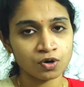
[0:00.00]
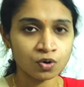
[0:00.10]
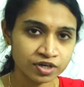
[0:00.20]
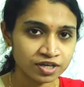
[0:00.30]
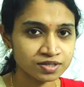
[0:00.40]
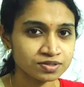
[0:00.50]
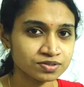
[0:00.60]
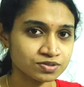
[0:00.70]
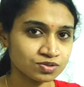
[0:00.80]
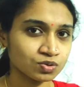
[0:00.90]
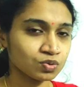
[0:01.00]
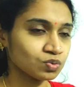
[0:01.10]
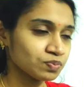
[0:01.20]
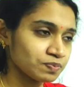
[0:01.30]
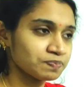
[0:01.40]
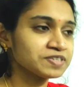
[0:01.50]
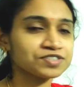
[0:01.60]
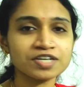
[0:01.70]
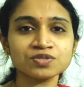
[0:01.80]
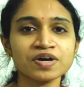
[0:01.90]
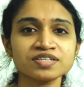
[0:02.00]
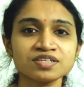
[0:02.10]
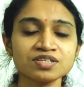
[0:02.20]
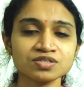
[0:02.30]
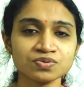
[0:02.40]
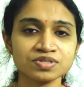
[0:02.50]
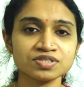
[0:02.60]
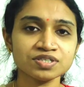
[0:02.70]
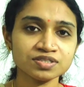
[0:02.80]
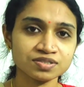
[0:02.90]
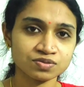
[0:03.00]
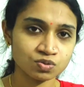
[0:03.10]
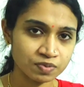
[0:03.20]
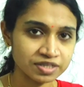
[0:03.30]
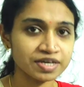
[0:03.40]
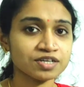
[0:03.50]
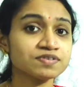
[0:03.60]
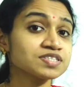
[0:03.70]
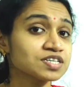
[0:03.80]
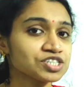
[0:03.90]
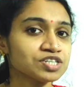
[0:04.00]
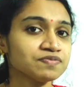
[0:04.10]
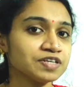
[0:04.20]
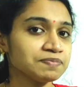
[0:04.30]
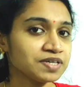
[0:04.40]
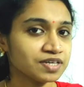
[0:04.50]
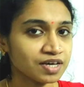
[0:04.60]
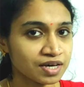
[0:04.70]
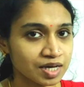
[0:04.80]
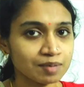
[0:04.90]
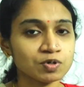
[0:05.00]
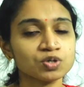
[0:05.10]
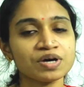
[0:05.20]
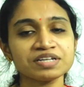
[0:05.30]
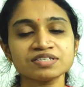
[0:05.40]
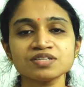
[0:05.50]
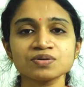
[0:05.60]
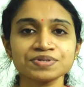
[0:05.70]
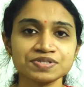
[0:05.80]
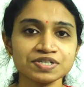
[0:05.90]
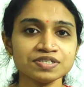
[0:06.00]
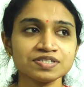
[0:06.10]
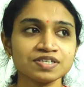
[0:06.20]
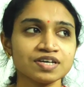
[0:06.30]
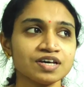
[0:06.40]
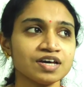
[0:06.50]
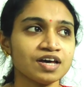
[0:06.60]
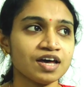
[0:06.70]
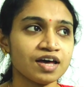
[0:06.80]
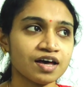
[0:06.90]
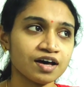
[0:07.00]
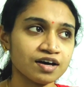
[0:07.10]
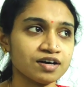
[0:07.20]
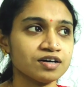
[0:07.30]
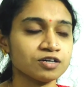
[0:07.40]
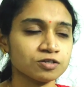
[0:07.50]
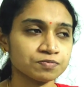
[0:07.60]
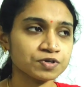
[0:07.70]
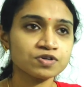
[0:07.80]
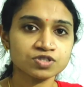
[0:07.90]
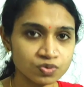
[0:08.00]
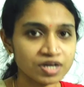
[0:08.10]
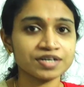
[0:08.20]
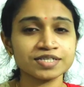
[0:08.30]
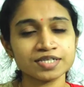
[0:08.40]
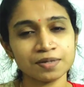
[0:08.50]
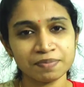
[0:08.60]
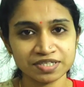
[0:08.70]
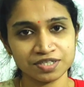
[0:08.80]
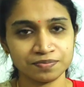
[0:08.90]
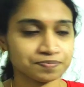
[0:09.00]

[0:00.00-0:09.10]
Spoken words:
Okay, so please try to answer these questions. So by the end of the session, we will be able to answer the questions because you will understand better.